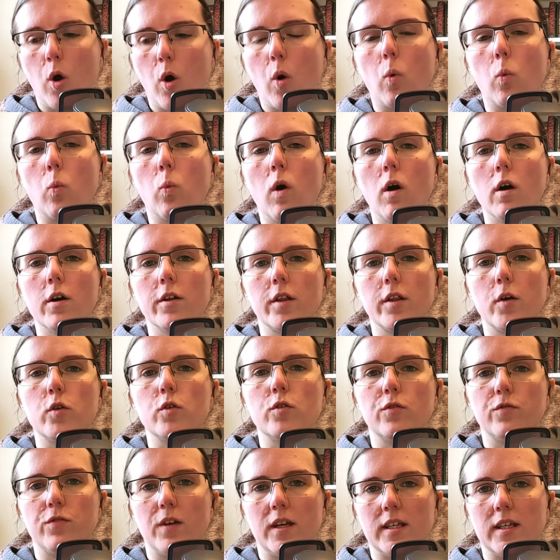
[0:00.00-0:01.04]
What are those
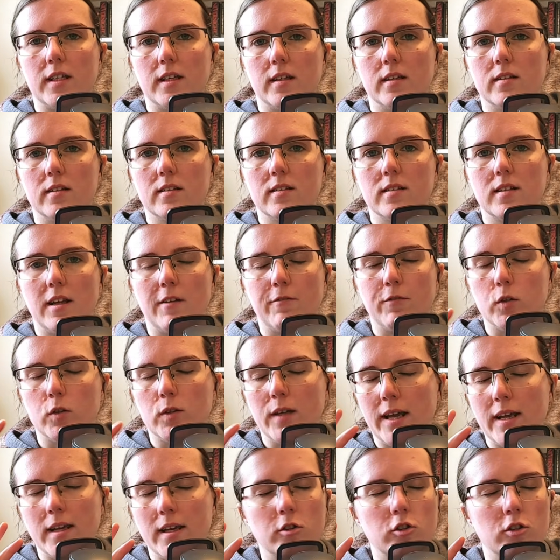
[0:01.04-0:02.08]
figures? If you
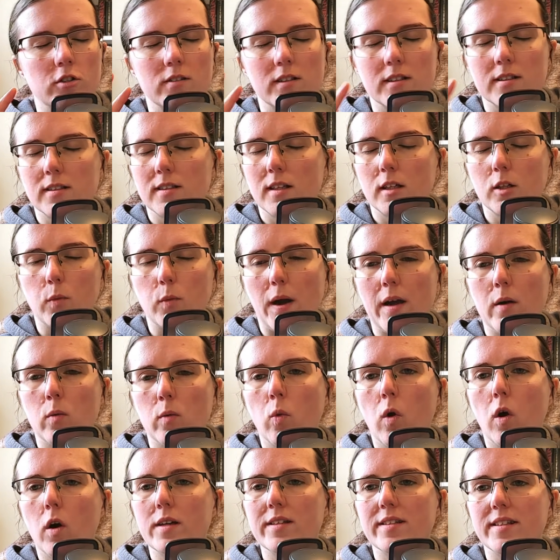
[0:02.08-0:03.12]
take just the silhouette,
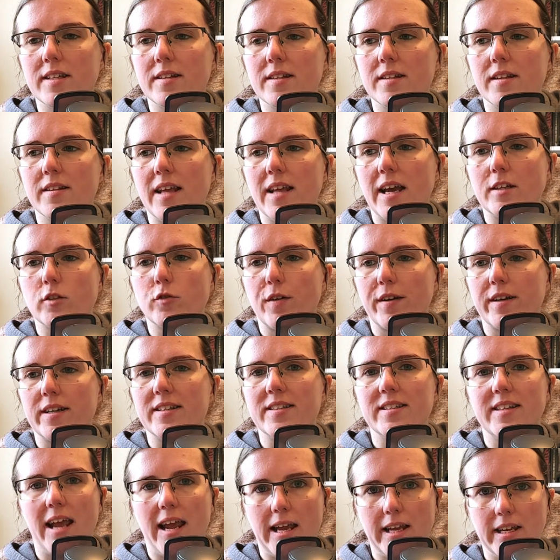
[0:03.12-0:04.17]
what is it that they're trying to
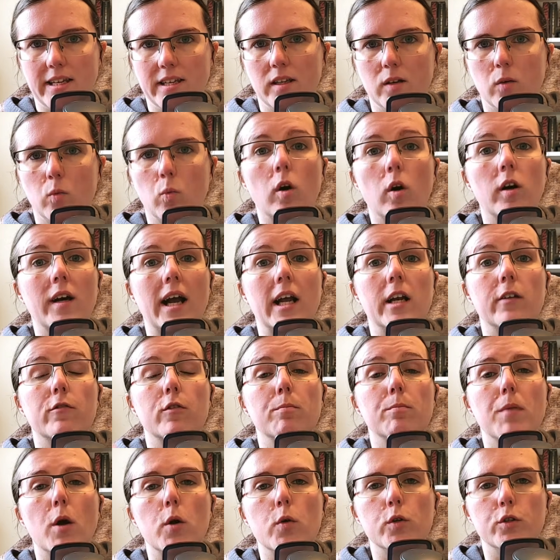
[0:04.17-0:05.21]
say? What kind of
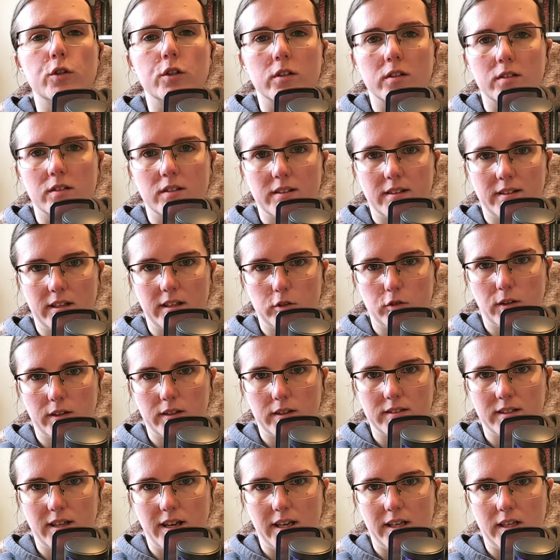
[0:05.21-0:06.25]
emotions are they trying to
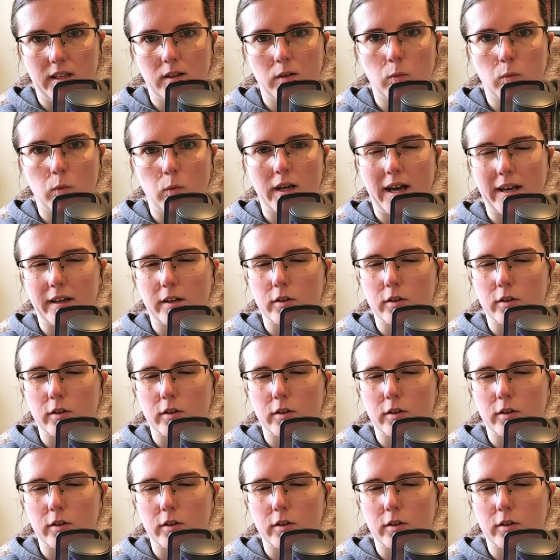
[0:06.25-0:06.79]
say? What kind of